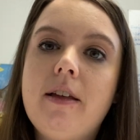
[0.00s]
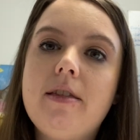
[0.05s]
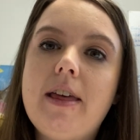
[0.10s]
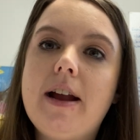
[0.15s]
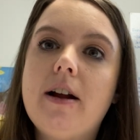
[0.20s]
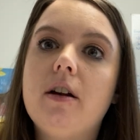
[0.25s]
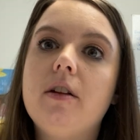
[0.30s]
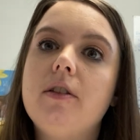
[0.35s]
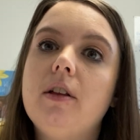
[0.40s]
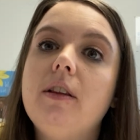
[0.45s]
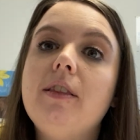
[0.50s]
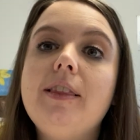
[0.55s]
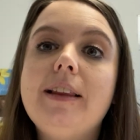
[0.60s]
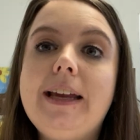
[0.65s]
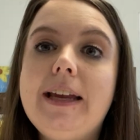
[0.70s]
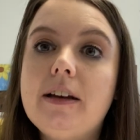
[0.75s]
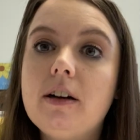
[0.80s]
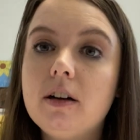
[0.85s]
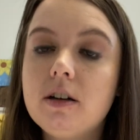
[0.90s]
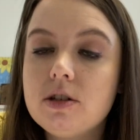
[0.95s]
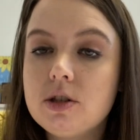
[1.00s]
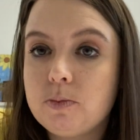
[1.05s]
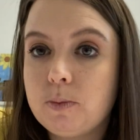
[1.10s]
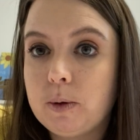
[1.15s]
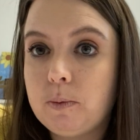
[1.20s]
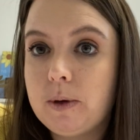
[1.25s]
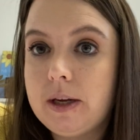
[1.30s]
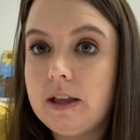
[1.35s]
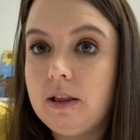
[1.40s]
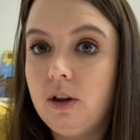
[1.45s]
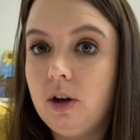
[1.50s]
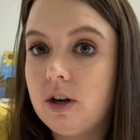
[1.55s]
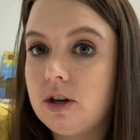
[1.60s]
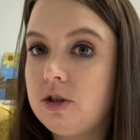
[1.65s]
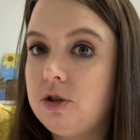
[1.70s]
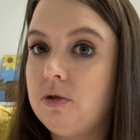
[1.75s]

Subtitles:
They are the leaders when we look